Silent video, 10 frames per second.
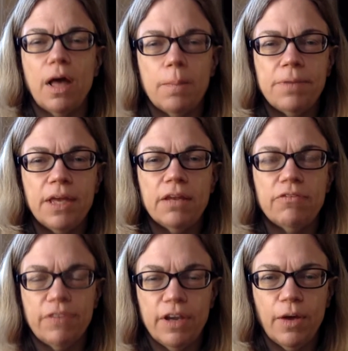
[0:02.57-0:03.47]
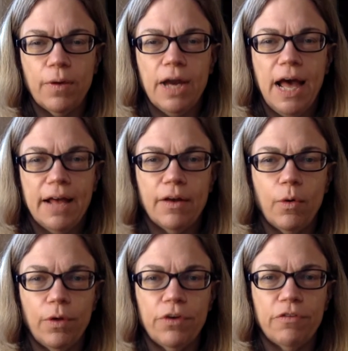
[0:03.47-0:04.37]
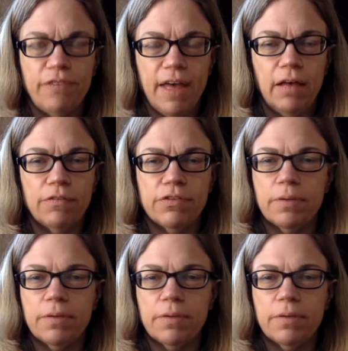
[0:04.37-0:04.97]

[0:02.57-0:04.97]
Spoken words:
updated video on how to oil your valves.